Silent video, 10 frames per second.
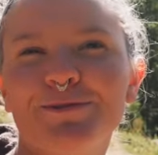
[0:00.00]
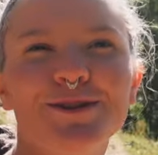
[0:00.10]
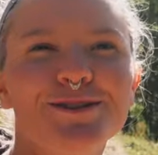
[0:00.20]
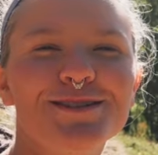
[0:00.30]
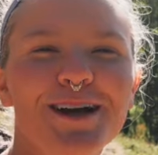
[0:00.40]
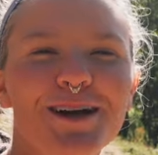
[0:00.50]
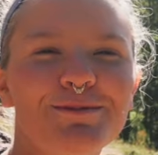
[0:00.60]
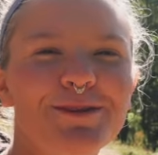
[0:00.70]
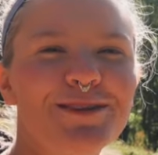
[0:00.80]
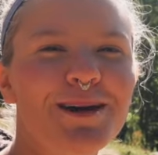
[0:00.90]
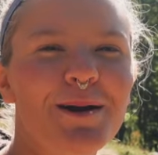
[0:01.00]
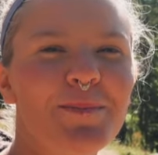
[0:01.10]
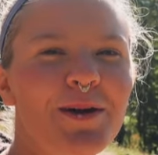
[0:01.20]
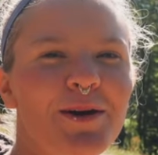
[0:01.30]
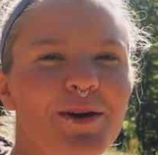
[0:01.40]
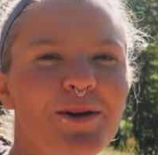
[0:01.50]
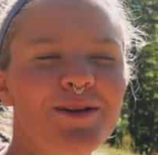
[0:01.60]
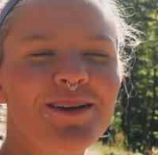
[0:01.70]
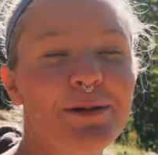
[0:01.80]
We're done with the uphill.